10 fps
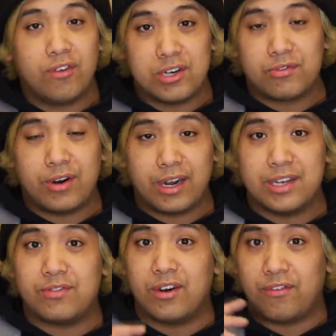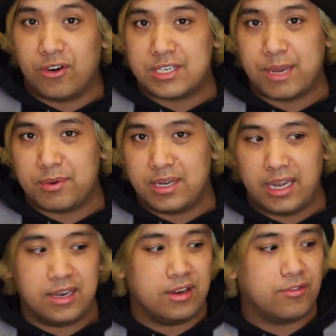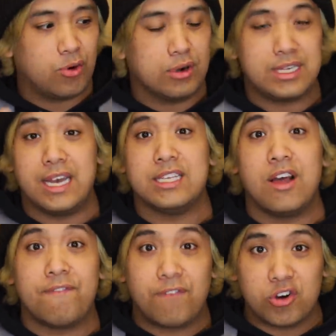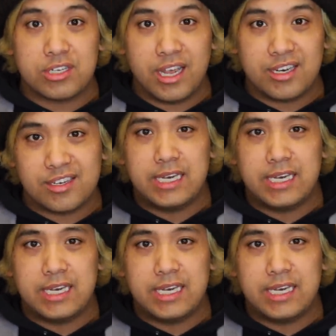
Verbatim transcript: First fragrance for the first type of date, and of course that is a first date.